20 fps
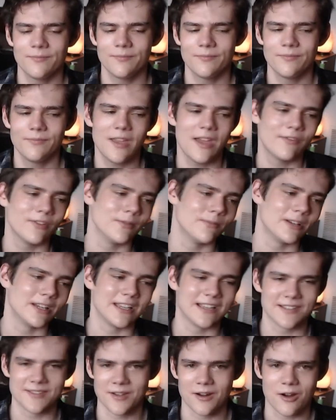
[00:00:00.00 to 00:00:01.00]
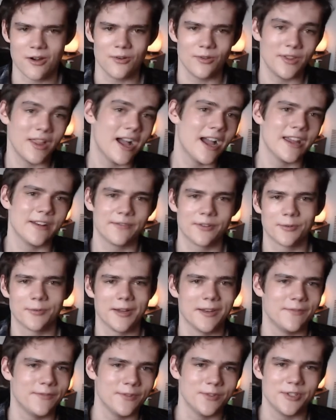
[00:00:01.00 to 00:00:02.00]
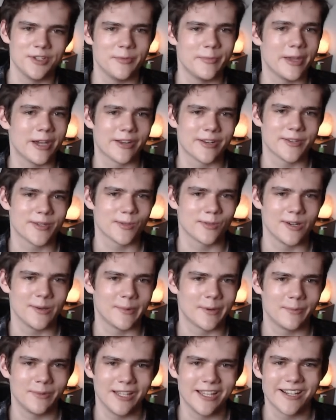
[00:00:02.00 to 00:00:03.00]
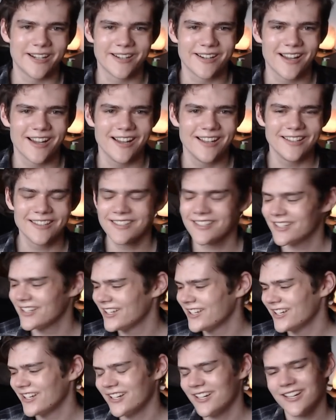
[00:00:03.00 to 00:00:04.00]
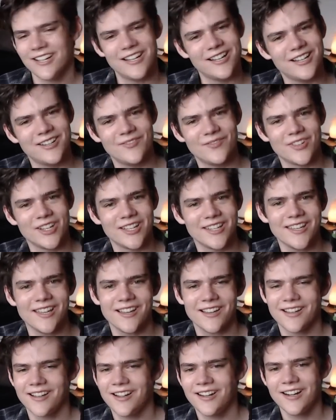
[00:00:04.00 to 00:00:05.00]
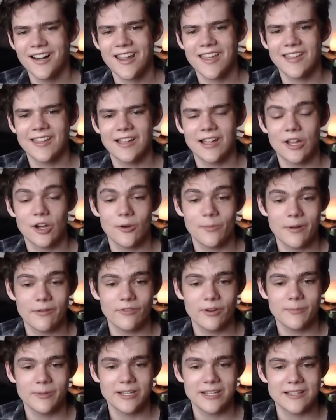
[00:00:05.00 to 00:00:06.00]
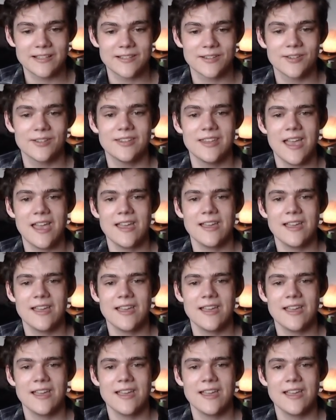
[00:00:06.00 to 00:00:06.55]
everybody has their own line for when food should be on a ceramic plate or not. But yeah, all right. I hope everybody has a good day,